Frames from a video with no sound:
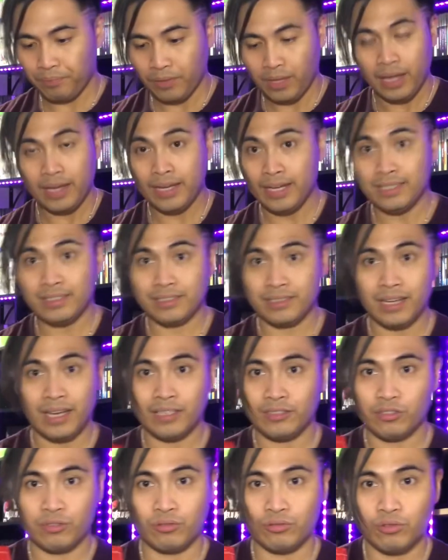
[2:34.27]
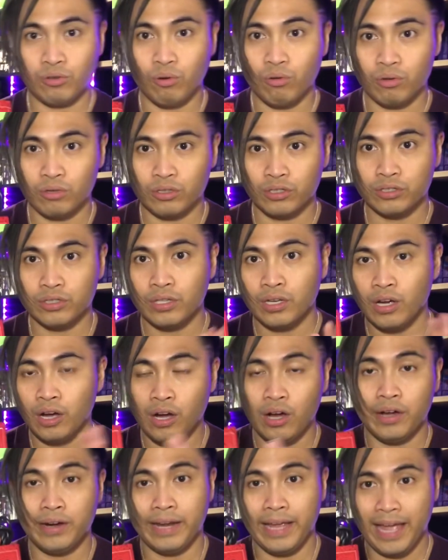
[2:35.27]
he designs controllers
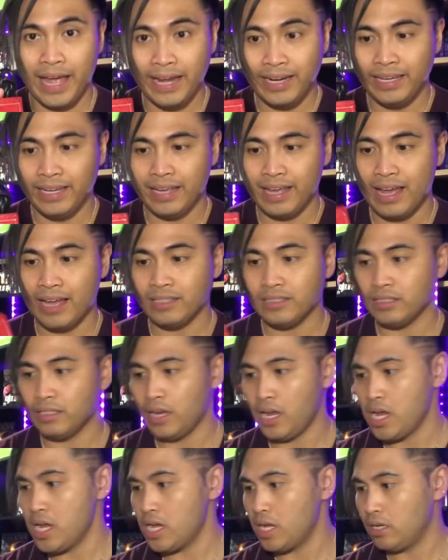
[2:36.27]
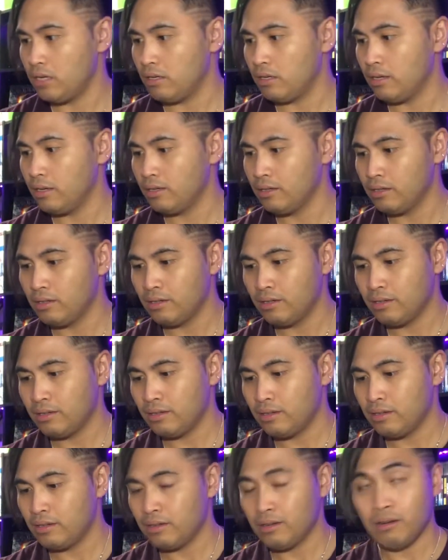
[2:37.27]
on the NES, and
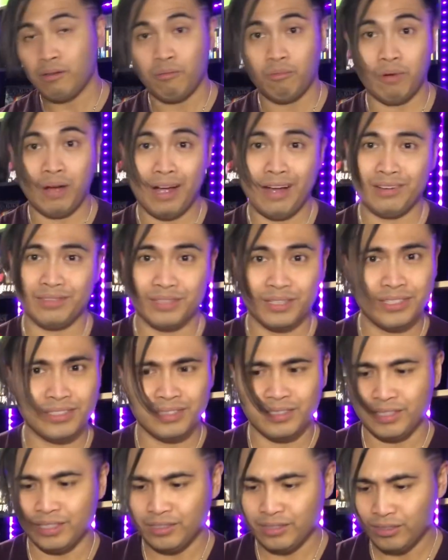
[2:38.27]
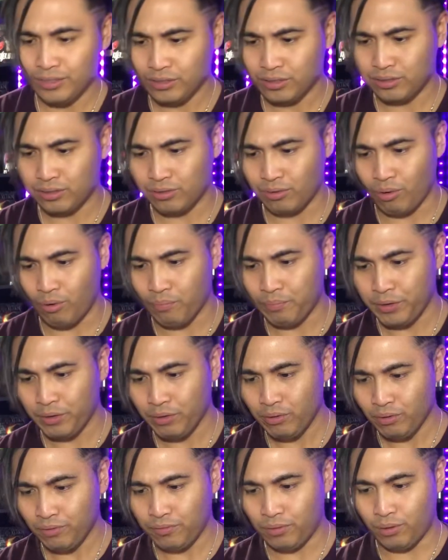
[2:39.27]
wow, this looks so
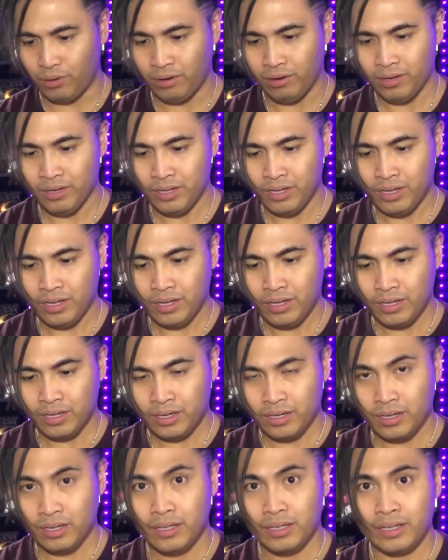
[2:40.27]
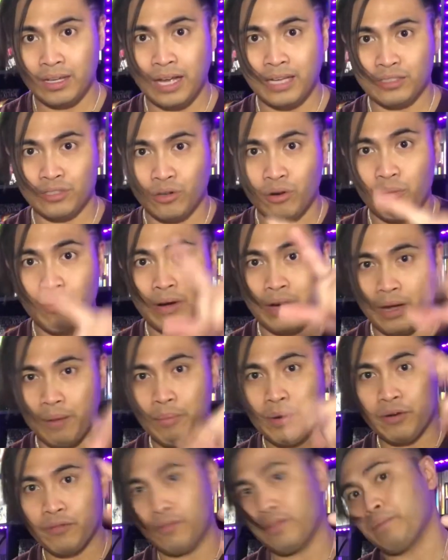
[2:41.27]
beautiful. Guys, you know what? I'm
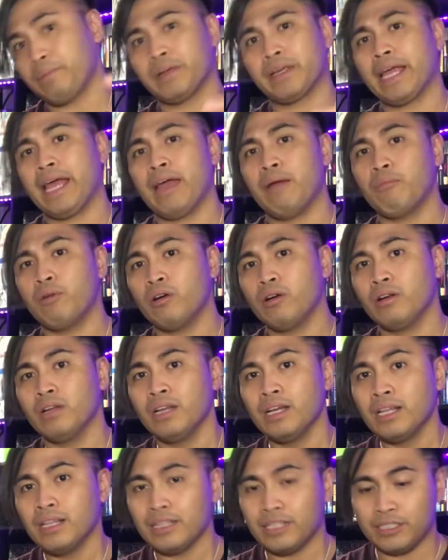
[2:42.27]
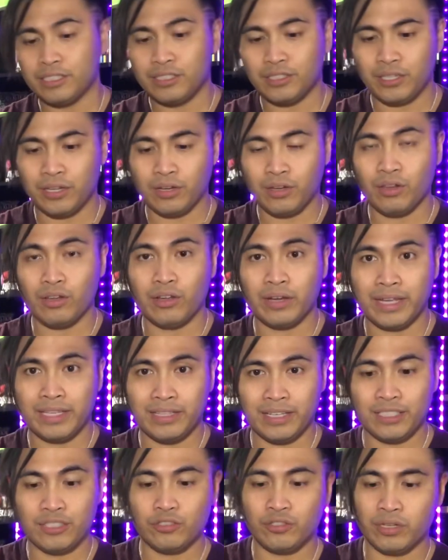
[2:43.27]
gonna flip the camera. Let's take a look at
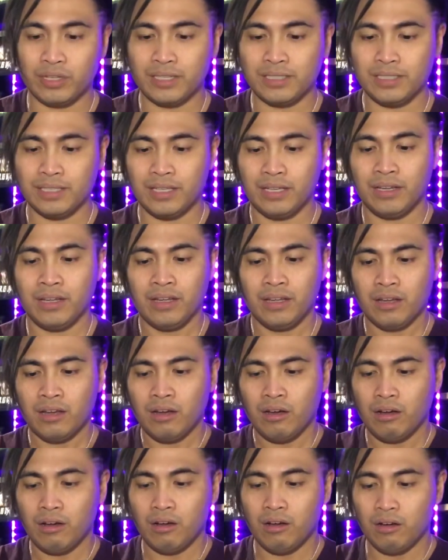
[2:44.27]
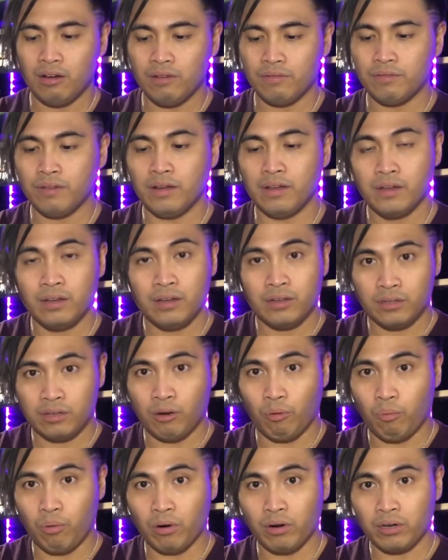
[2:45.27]
the intricacy of the
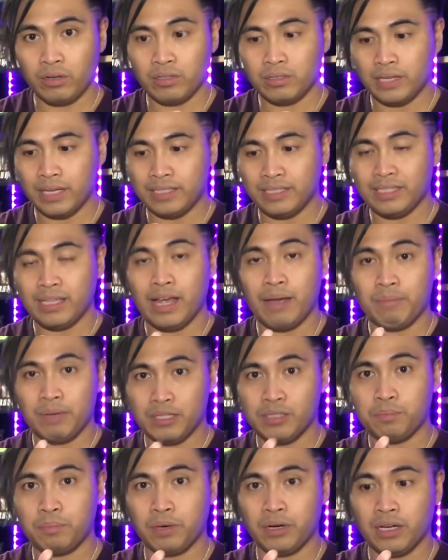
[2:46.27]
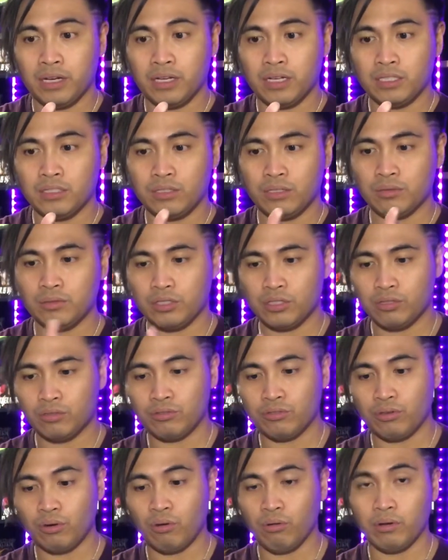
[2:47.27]
work that Sam has put into this
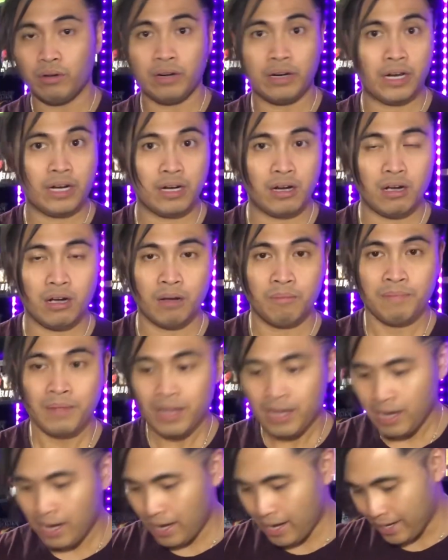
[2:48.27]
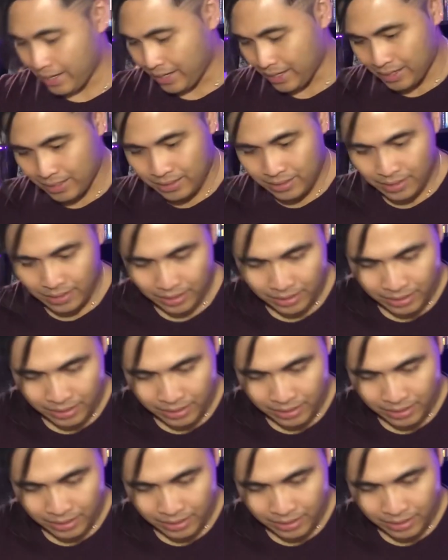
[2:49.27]
controller, and I guess